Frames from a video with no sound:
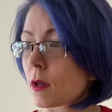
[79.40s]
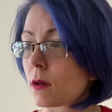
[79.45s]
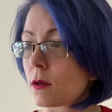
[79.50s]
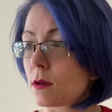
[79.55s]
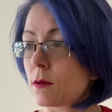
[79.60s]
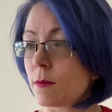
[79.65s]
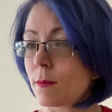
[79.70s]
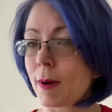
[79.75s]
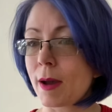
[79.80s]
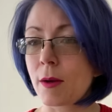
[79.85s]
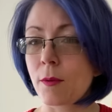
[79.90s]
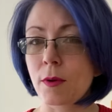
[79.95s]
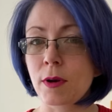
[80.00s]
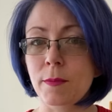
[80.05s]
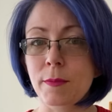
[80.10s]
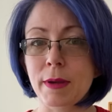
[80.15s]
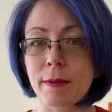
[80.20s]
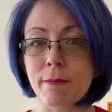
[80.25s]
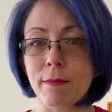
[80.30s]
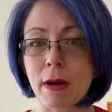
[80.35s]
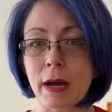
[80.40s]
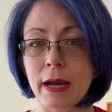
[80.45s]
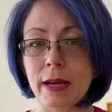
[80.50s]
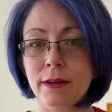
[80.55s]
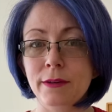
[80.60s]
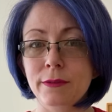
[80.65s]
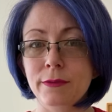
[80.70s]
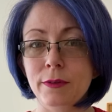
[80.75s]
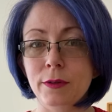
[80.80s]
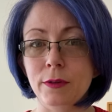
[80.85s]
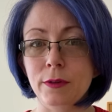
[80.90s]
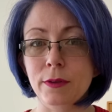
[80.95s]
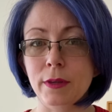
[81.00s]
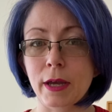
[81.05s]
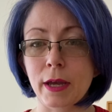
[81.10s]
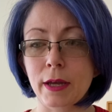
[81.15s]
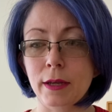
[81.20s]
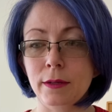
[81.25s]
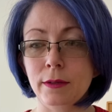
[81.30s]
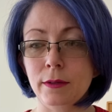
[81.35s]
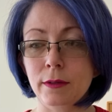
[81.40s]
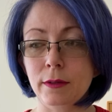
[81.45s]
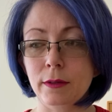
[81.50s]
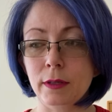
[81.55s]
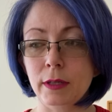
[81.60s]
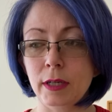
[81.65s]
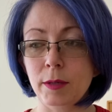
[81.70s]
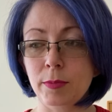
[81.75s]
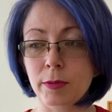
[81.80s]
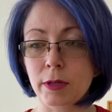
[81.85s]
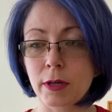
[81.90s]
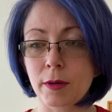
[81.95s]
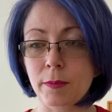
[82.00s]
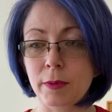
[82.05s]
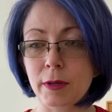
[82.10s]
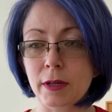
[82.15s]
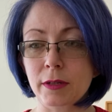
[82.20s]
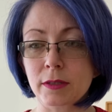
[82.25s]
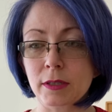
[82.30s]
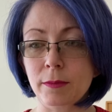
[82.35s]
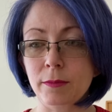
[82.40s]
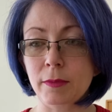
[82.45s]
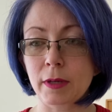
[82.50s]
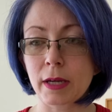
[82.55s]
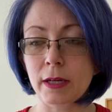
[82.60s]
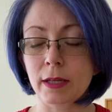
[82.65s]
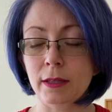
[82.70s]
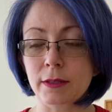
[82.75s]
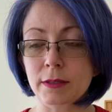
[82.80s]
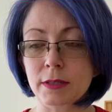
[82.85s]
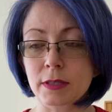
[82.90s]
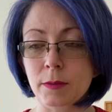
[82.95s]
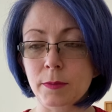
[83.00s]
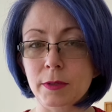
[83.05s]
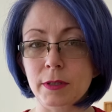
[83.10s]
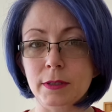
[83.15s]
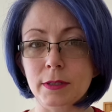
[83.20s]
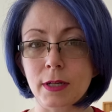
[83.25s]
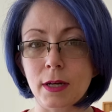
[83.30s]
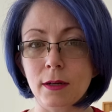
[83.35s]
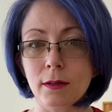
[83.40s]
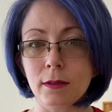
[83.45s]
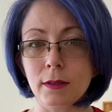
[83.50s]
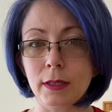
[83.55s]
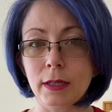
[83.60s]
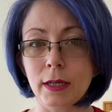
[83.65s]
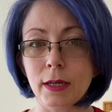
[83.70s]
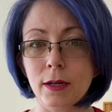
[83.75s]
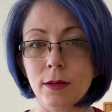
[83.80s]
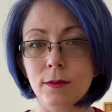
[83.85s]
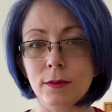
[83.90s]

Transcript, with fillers: You might want to be mindful then, Libra, because I'm getting the slip of the tongue, Leo.